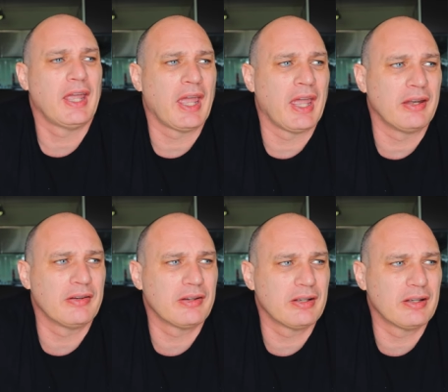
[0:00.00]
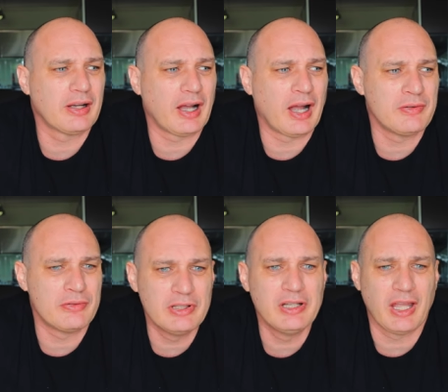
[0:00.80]
And I
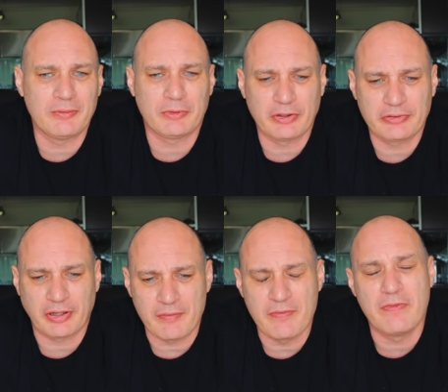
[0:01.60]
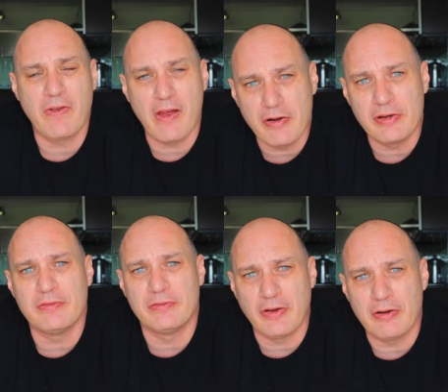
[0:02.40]
really am going to take a very,
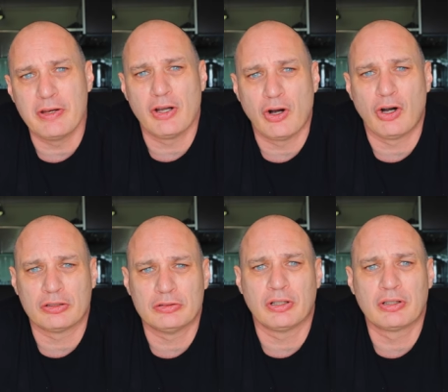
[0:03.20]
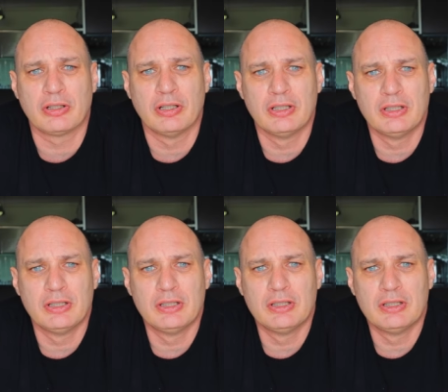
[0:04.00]
very hard look
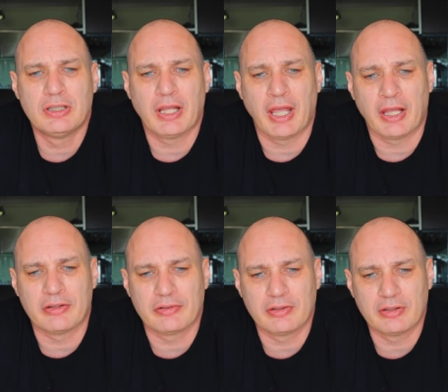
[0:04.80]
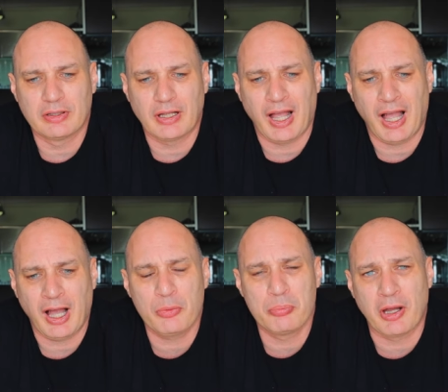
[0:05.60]
at
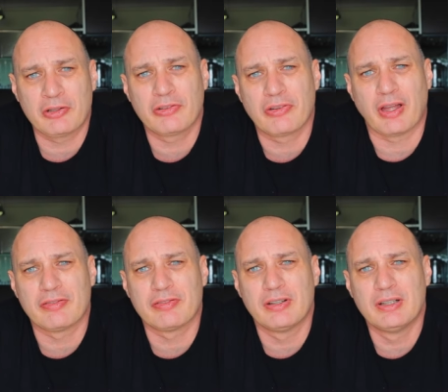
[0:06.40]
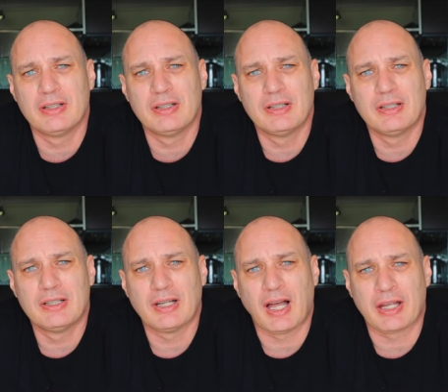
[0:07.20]
how much stuff
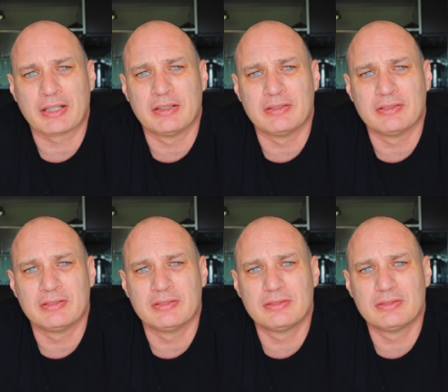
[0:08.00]
I can